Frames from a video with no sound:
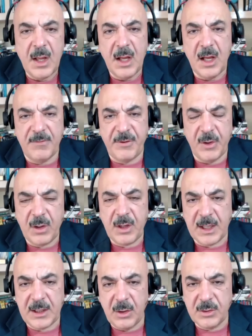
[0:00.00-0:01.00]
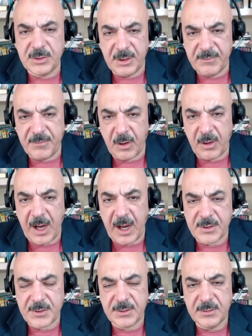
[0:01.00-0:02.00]
If you look at long-term
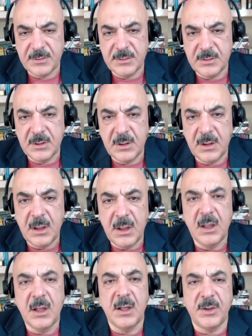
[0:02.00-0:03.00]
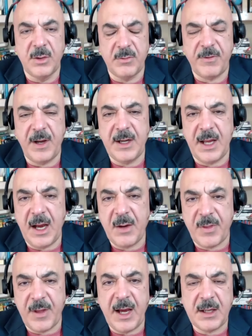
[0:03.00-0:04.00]
forecasts, you'll find
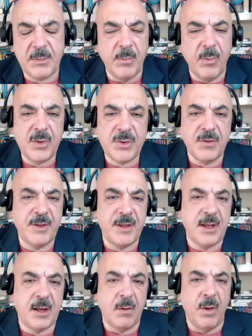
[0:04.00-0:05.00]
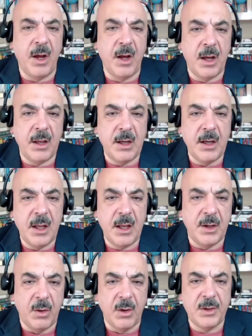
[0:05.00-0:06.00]
out that most of the decline
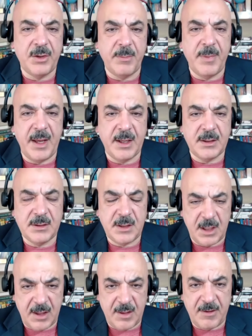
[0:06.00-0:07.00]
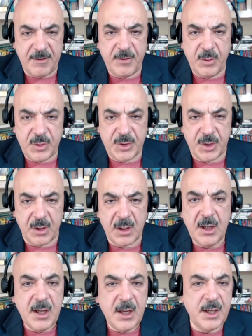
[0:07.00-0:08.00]
in oil demand in the future
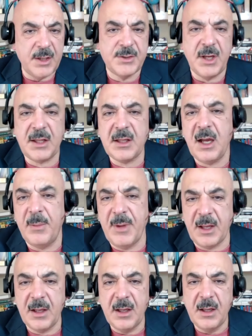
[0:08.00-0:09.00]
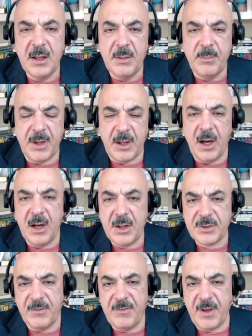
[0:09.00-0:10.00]
is not coming
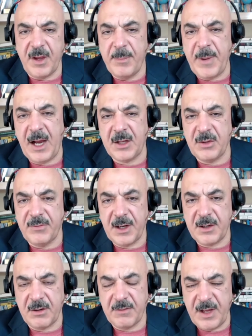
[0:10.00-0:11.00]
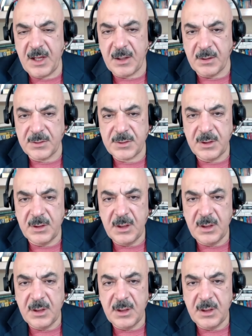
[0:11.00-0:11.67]
because of the impact of electric vehicles.